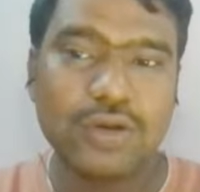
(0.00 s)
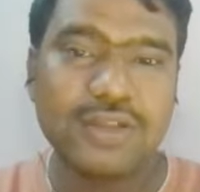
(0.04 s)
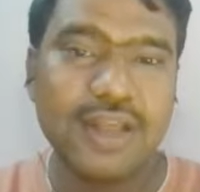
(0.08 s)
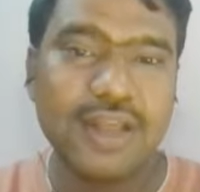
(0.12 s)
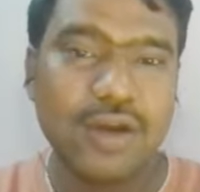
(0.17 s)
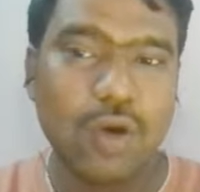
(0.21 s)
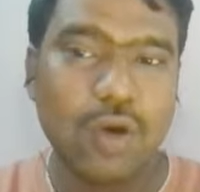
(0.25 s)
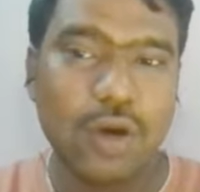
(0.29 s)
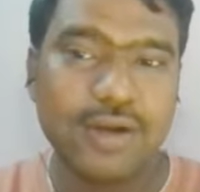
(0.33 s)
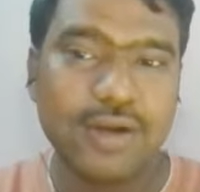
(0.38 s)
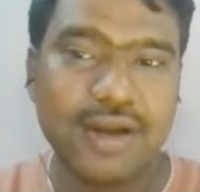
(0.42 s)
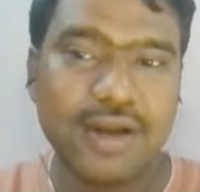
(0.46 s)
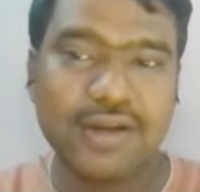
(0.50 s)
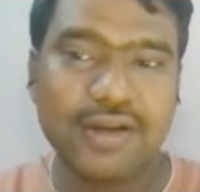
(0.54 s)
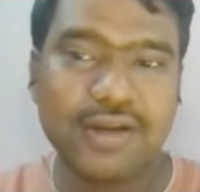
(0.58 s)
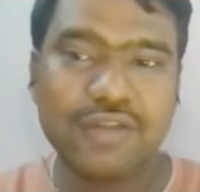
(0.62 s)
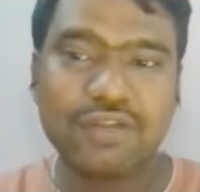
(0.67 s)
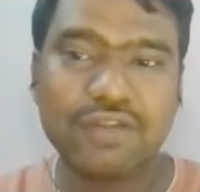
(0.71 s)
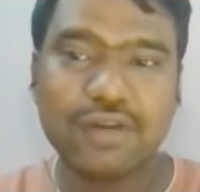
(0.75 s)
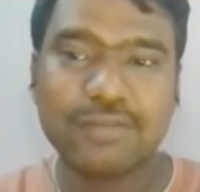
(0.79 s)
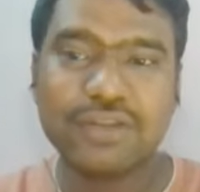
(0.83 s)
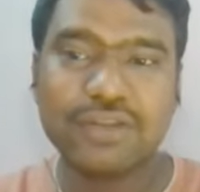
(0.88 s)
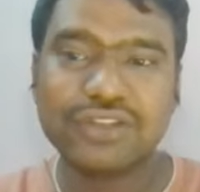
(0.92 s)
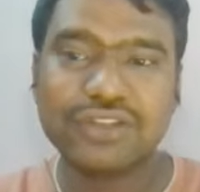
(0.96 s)
out their contact
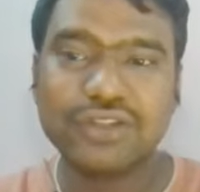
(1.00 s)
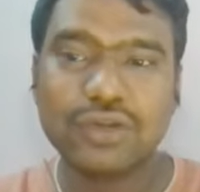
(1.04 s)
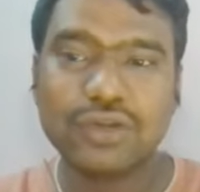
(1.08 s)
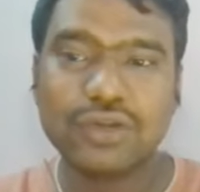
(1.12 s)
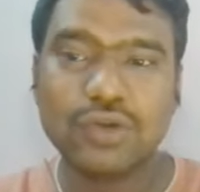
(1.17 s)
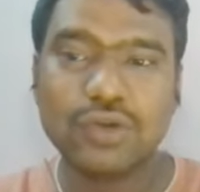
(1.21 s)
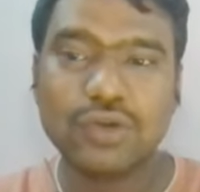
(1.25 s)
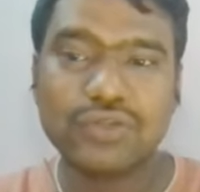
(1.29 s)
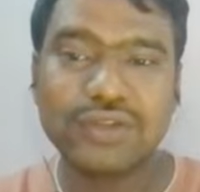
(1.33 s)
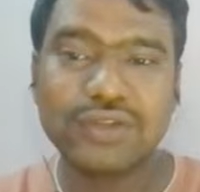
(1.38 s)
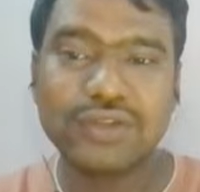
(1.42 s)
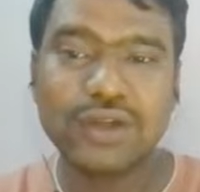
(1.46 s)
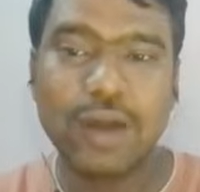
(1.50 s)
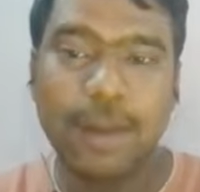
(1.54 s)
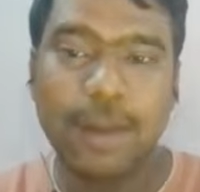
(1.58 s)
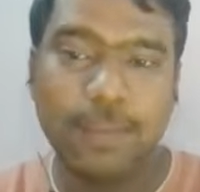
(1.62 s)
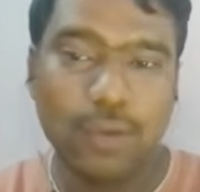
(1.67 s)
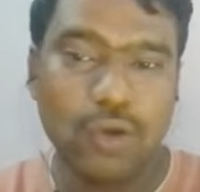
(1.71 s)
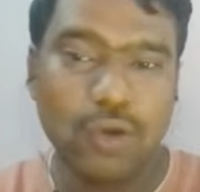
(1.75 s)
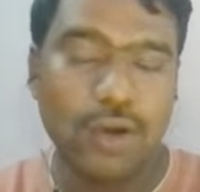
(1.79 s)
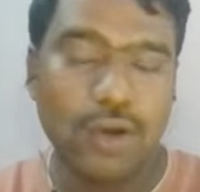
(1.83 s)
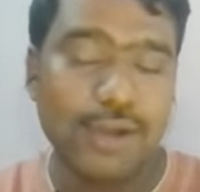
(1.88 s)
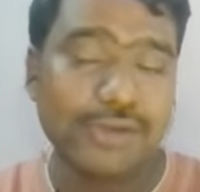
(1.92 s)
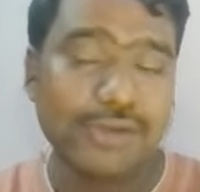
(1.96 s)
information using
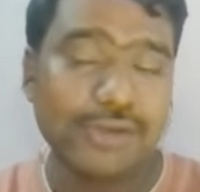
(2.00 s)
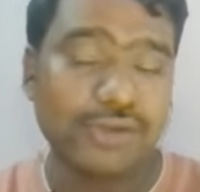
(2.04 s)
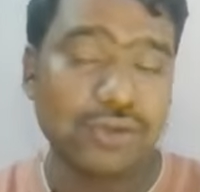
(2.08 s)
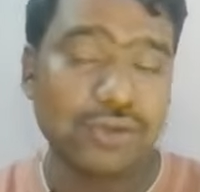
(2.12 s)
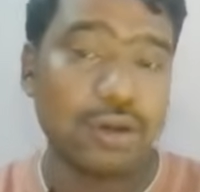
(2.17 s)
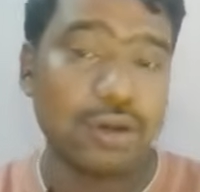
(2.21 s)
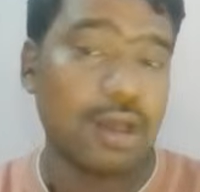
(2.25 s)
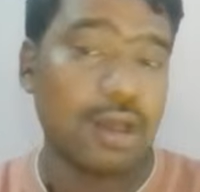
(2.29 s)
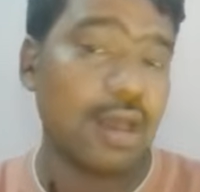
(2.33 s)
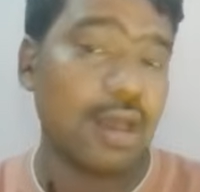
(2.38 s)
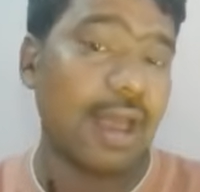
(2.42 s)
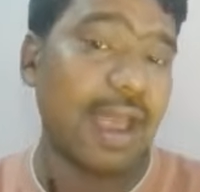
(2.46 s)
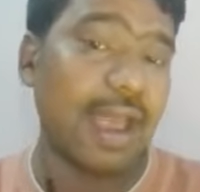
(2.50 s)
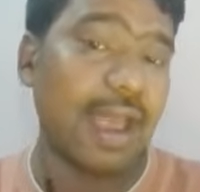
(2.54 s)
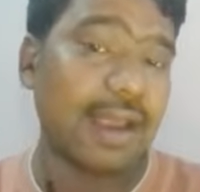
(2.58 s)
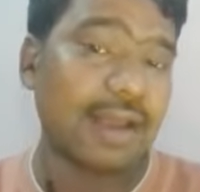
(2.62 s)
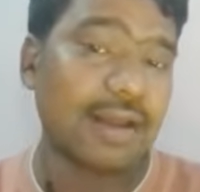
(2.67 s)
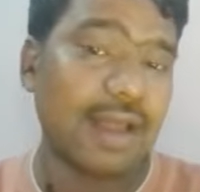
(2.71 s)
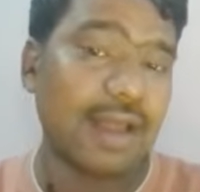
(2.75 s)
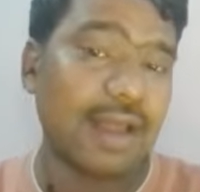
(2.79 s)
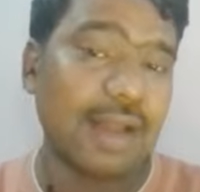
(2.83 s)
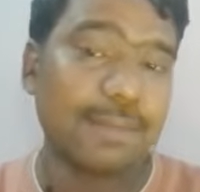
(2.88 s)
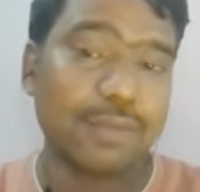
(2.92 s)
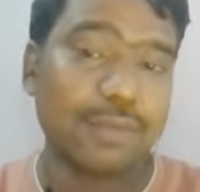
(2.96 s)
Apollo also, I
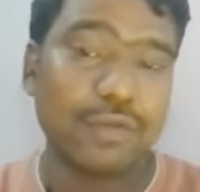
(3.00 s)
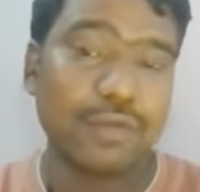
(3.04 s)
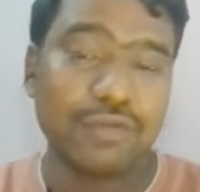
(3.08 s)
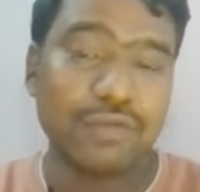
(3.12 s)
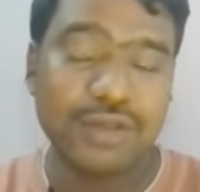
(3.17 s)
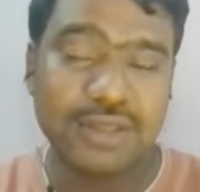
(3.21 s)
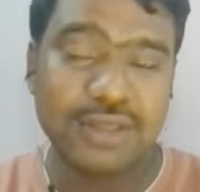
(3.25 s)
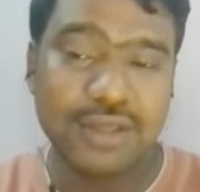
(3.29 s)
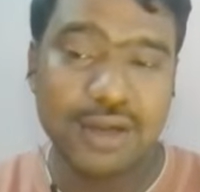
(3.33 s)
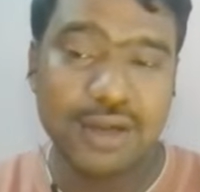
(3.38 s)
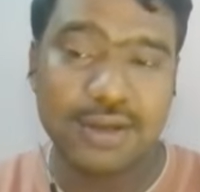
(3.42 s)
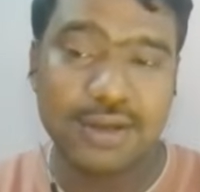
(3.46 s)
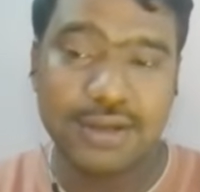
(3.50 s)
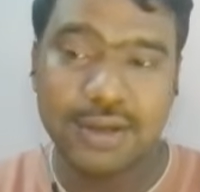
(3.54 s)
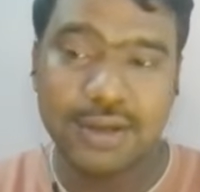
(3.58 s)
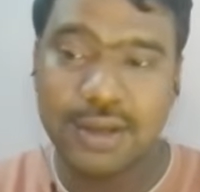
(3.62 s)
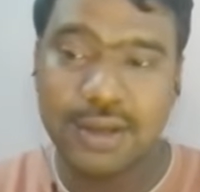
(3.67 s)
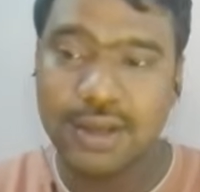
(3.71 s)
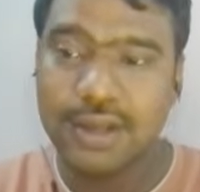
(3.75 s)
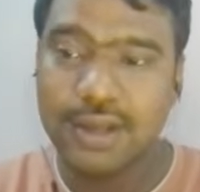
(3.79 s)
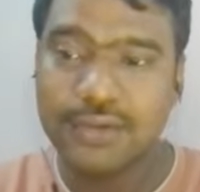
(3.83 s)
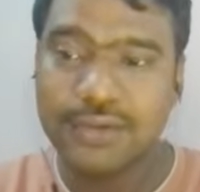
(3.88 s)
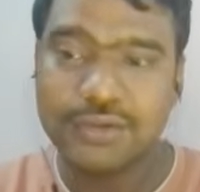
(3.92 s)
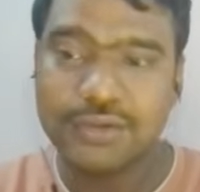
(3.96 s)
can help you with that.
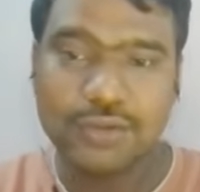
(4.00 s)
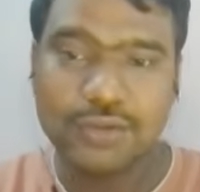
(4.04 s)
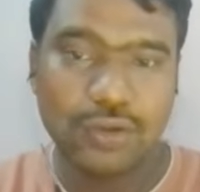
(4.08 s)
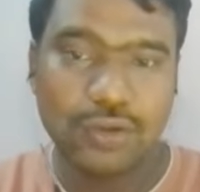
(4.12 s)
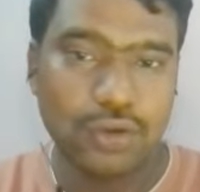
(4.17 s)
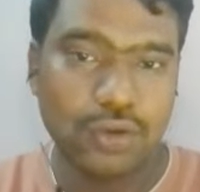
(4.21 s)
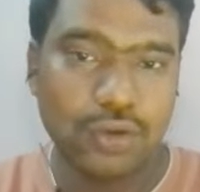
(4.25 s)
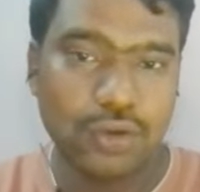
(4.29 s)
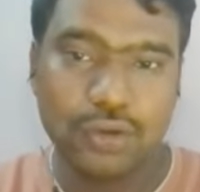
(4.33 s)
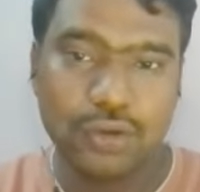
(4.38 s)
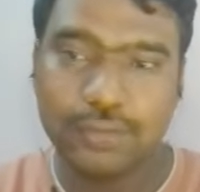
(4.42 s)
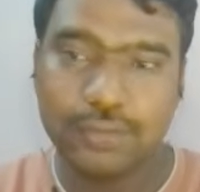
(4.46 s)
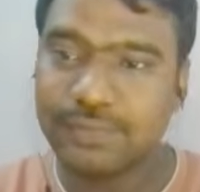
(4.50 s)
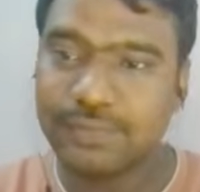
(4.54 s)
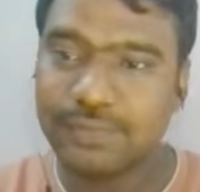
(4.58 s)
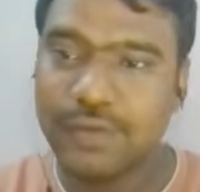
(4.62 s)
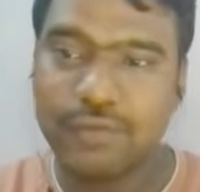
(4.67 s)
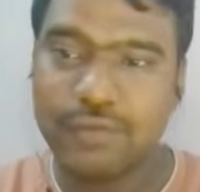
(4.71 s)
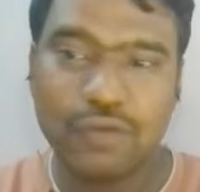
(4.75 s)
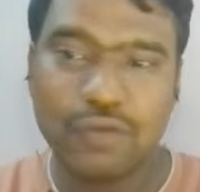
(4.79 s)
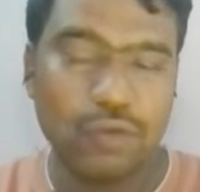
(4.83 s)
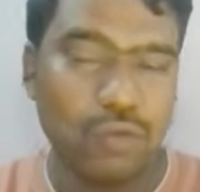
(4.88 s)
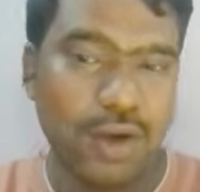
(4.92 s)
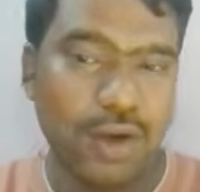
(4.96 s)
So
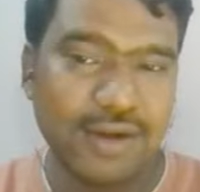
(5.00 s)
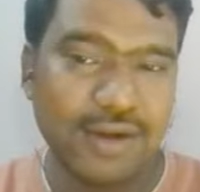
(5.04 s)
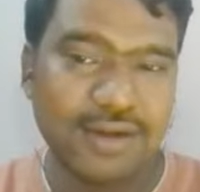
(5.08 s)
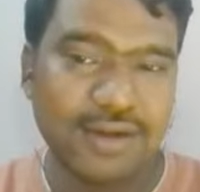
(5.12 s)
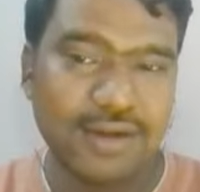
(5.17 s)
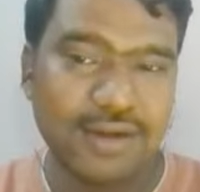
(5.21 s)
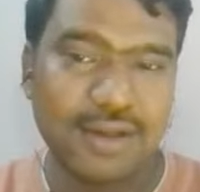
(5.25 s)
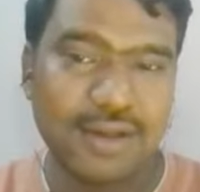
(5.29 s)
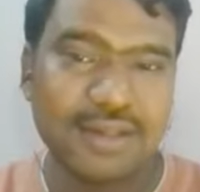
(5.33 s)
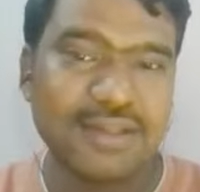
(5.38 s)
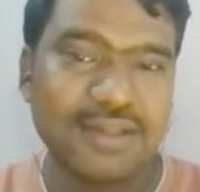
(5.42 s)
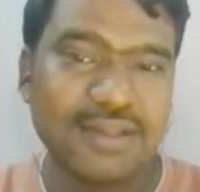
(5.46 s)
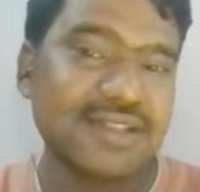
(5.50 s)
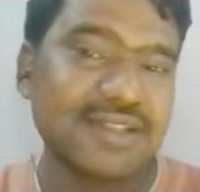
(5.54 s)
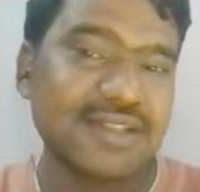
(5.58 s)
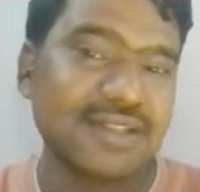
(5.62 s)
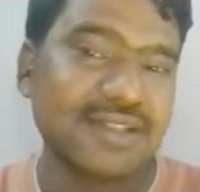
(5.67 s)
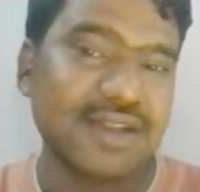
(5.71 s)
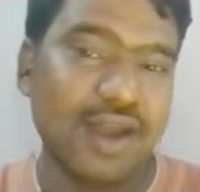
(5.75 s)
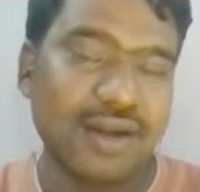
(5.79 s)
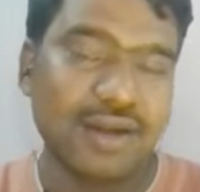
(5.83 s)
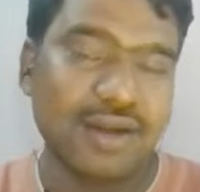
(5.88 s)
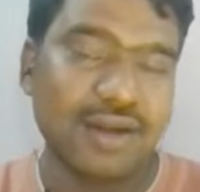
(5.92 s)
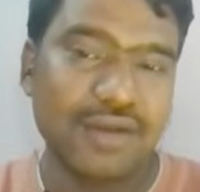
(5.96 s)
if you want
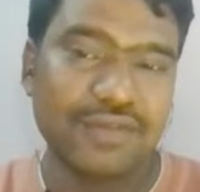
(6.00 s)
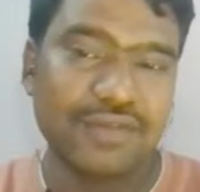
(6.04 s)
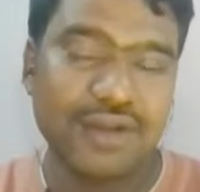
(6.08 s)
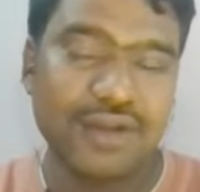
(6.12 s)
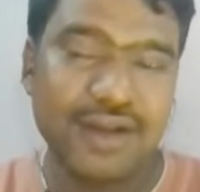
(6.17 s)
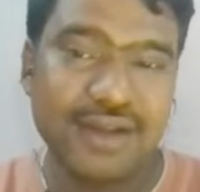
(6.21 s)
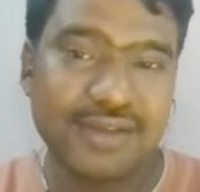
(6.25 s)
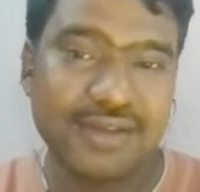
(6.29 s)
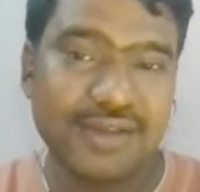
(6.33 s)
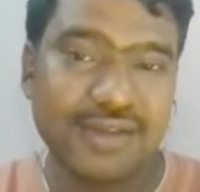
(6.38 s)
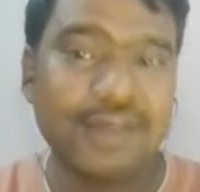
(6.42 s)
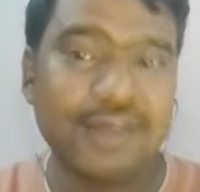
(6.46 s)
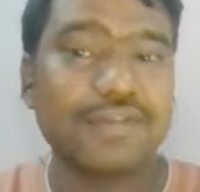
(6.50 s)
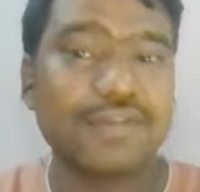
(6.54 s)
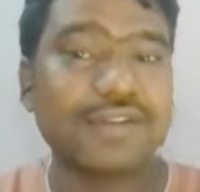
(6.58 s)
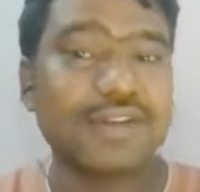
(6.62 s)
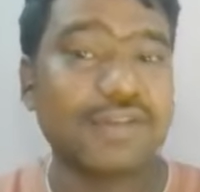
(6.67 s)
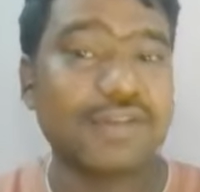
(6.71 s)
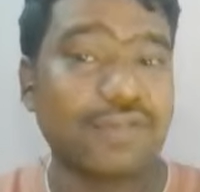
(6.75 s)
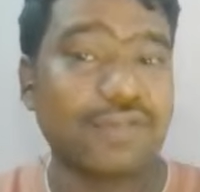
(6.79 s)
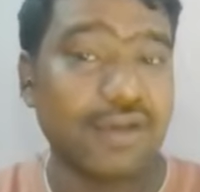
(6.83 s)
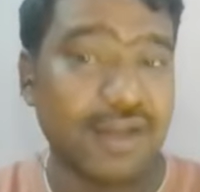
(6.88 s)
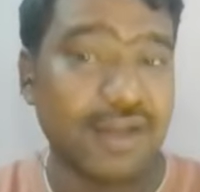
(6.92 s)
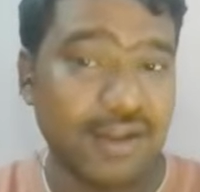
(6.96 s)
this kind of data
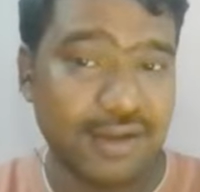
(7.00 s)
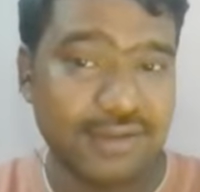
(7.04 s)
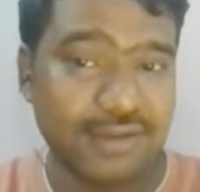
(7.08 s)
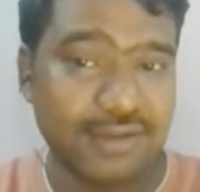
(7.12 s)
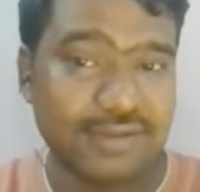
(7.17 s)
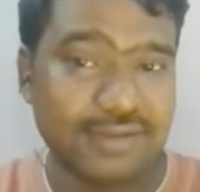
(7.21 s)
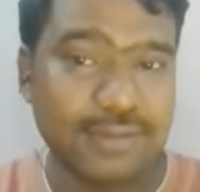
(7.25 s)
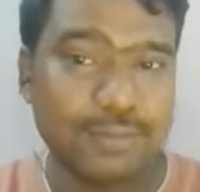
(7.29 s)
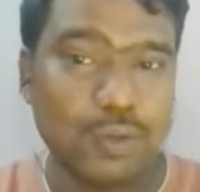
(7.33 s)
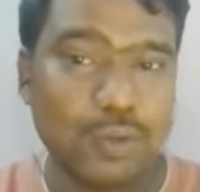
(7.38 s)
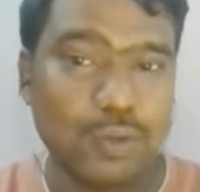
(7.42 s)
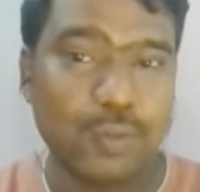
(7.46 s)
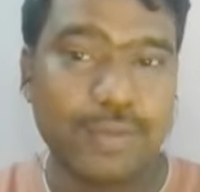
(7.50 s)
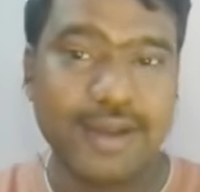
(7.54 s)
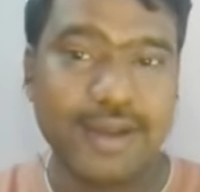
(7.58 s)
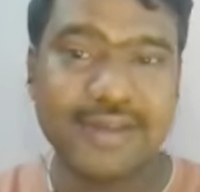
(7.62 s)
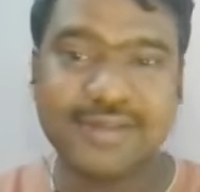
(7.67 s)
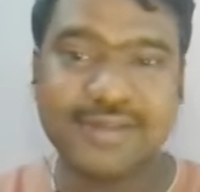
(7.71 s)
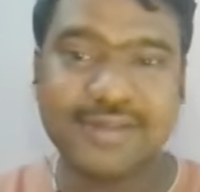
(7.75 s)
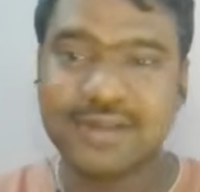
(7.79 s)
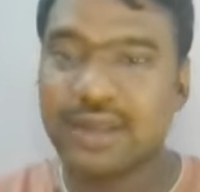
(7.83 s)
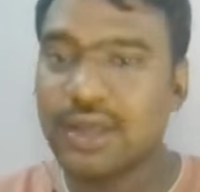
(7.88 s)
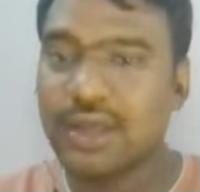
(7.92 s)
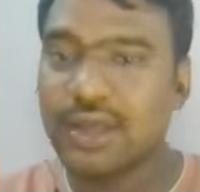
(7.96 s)
services for a reasonable
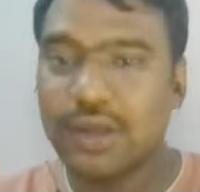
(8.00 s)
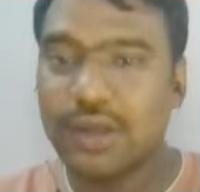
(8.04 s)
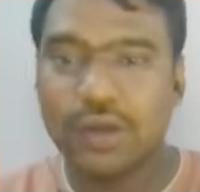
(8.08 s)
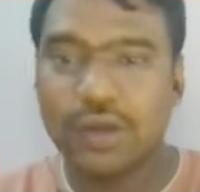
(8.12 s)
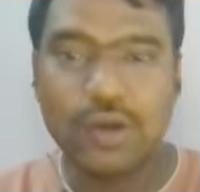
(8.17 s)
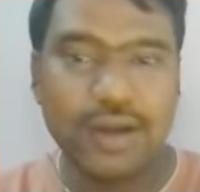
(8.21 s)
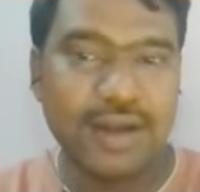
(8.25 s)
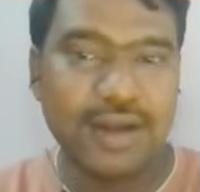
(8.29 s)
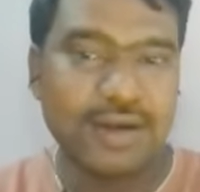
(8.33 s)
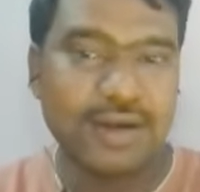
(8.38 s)
price, you